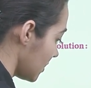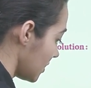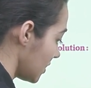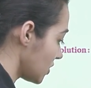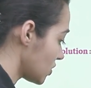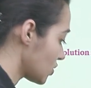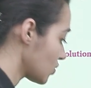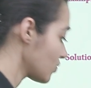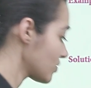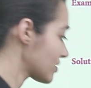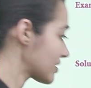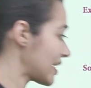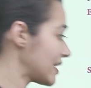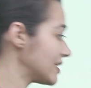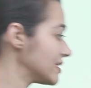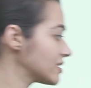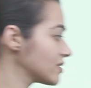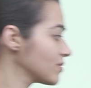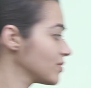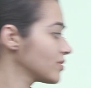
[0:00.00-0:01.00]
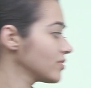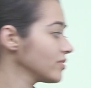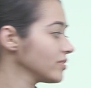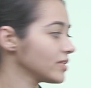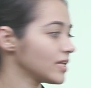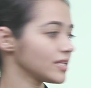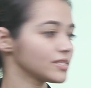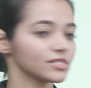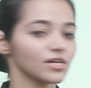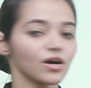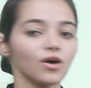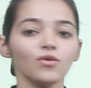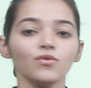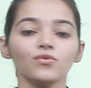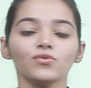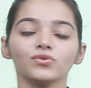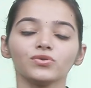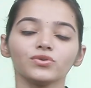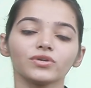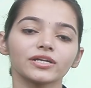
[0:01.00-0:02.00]
It shows line symmetry. That's
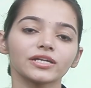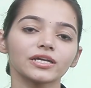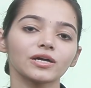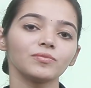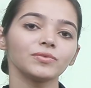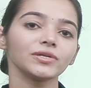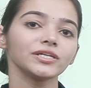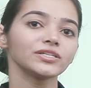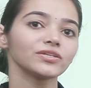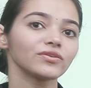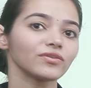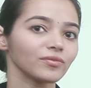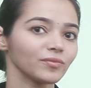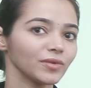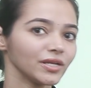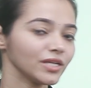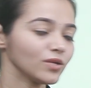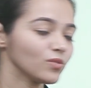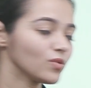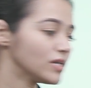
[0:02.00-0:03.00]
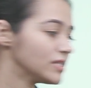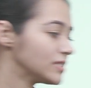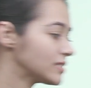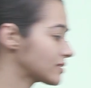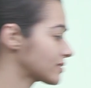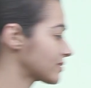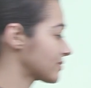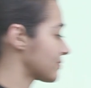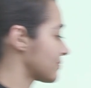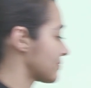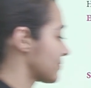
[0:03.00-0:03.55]
how you can complete the remaining ones.